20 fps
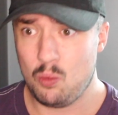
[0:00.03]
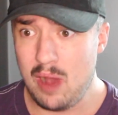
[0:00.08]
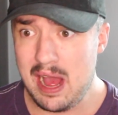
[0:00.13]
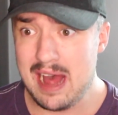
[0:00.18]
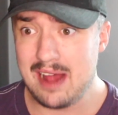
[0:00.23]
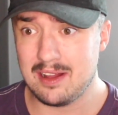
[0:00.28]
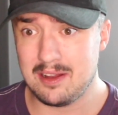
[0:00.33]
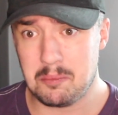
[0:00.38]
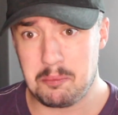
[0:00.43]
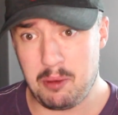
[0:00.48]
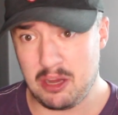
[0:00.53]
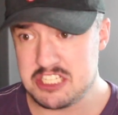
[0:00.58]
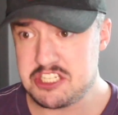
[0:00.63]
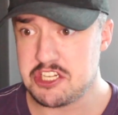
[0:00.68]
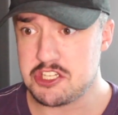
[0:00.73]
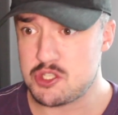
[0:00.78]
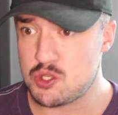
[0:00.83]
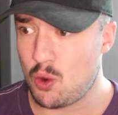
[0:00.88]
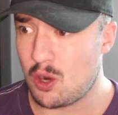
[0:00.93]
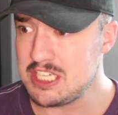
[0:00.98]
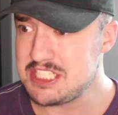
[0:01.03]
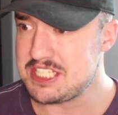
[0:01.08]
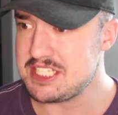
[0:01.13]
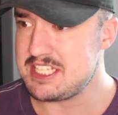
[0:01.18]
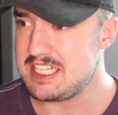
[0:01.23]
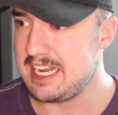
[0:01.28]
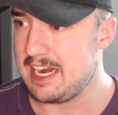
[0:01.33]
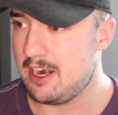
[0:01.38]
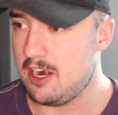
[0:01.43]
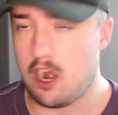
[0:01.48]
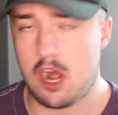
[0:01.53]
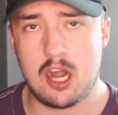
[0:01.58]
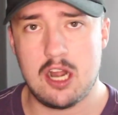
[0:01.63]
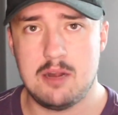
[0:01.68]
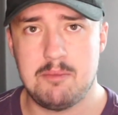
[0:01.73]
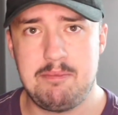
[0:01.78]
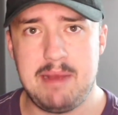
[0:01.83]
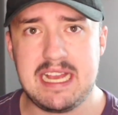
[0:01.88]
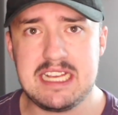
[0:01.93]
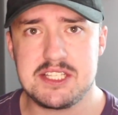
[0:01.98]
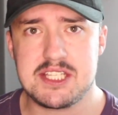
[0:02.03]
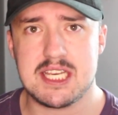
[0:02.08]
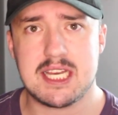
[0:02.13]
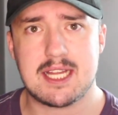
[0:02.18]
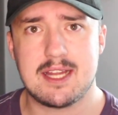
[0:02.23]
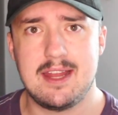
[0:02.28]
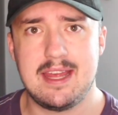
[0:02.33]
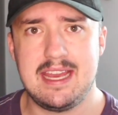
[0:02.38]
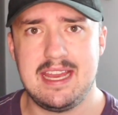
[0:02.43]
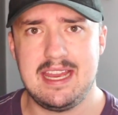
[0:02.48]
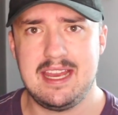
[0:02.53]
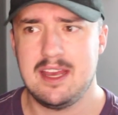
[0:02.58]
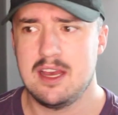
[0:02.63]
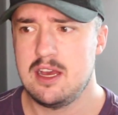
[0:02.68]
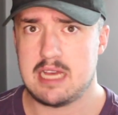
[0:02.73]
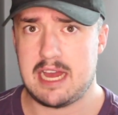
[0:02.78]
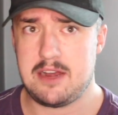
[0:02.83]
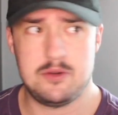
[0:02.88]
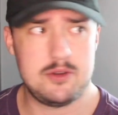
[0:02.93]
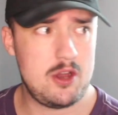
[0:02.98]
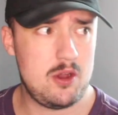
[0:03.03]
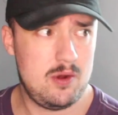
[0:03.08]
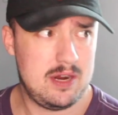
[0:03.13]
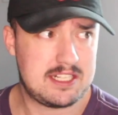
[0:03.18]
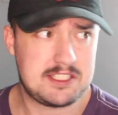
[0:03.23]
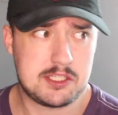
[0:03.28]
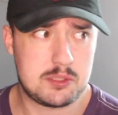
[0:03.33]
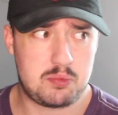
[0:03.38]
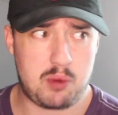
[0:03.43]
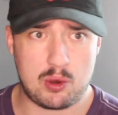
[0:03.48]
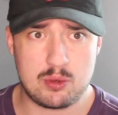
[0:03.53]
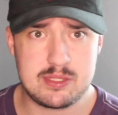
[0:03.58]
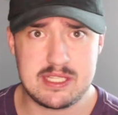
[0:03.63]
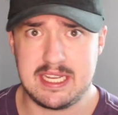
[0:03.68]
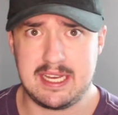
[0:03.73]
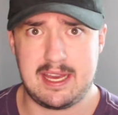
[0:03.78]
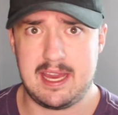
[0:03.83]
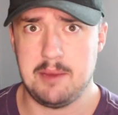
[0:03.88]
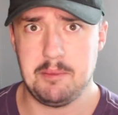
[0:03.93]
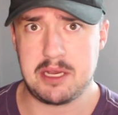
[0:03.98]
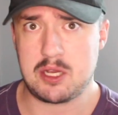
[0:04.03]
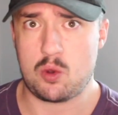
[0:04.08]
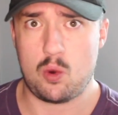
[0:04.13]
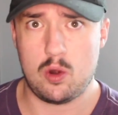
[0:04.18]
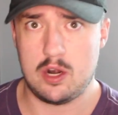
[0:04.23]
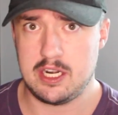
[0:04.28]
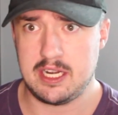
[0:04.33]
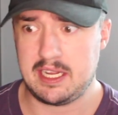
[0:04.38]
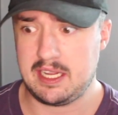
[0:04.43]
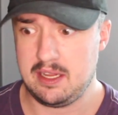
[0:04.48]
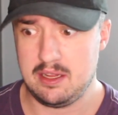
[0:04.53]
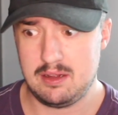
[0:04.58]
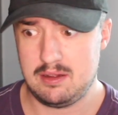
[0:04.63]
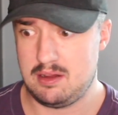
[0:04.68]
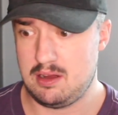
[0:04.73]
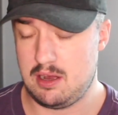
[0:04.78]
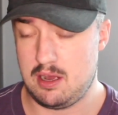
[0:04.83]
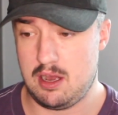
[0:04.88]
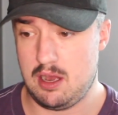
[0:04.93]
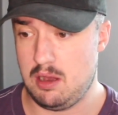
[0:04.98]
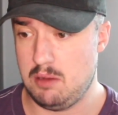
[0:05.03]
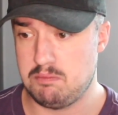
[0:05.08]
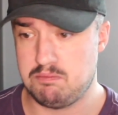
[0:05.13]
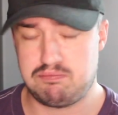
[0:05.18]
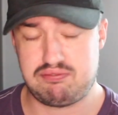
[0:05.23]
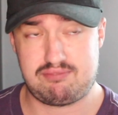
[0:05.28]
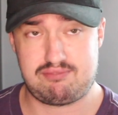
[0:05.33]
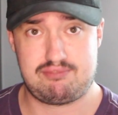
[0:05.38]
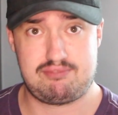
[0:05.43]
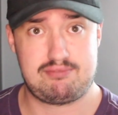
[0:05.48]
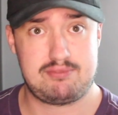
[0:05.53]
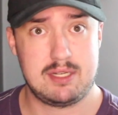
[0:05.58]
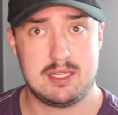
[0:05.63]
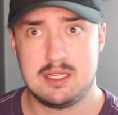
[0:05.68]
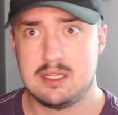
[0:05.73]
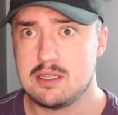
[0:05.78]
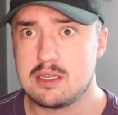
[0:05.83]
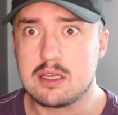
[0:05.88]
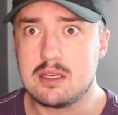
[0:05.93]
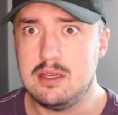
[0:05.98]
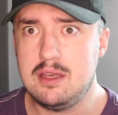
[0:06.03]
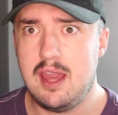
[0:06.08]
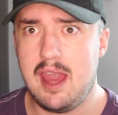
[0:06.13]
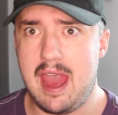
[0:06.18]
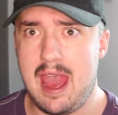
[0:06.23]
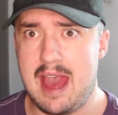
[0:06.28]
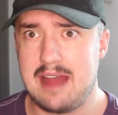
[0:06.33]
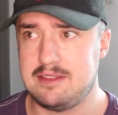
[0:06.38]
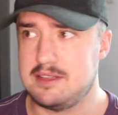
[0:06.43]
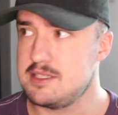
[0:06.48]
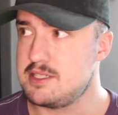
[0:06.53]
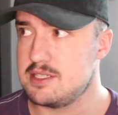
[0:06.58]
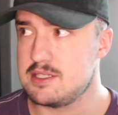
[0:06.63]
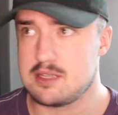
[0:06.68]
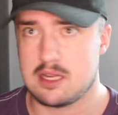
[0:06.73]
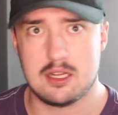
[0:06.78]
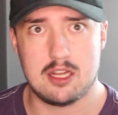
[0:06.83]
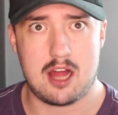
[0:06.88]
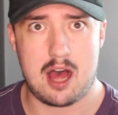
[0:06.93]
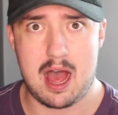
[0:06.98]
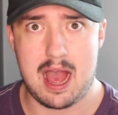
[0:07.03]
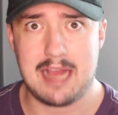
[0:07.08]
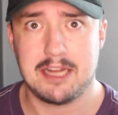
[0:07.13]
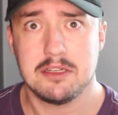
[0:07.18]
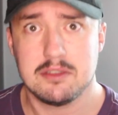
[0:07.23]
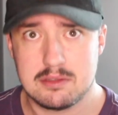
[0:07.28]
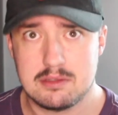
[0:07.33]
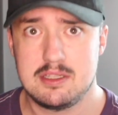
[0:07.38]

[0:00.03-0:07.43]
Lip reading: Well, a bunch of sources here are basically, I don't know, exposing Kim and Kourtney. Yeah, this is a lot.